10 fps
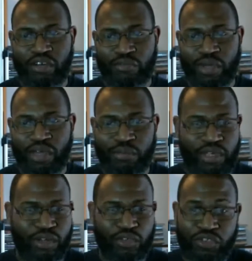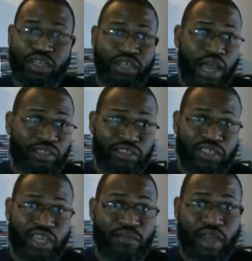man, because I just
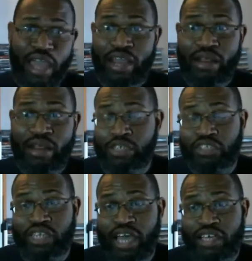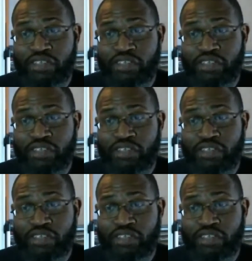have a bunch of them,